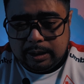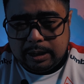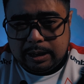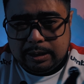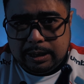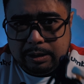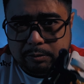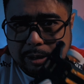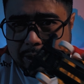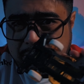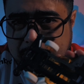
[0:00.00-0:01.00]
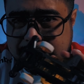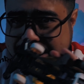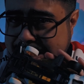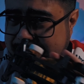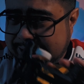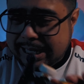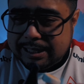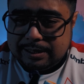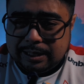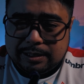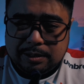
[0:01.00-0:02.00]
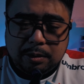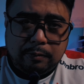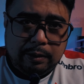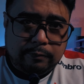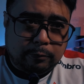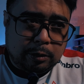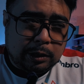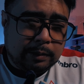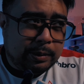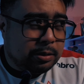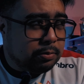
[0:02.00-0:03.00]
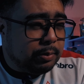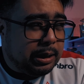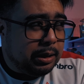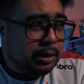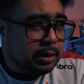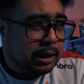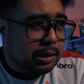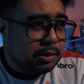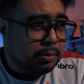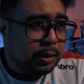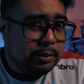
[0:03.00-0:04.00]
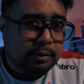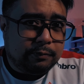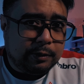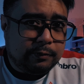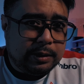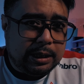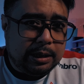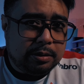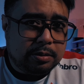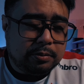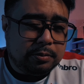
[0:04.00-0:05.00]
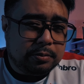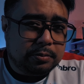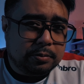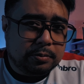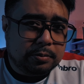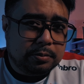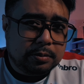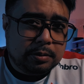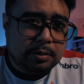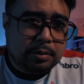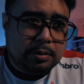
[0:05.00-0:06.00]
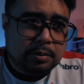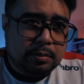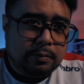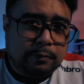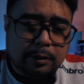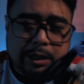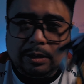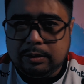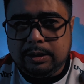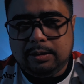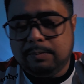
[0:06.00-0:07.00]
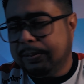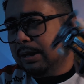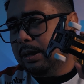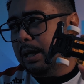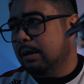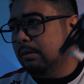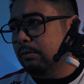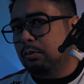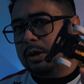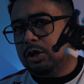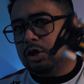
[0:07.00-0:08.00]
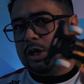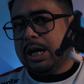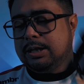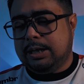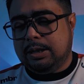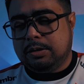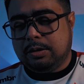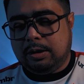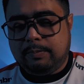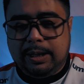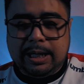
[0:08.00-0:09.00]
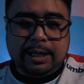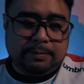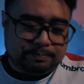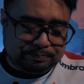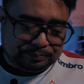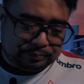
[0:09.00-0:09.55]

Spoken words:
And the regular TZX, it's going for between like 250 to 400, depending on which chassis that you're going to be getting.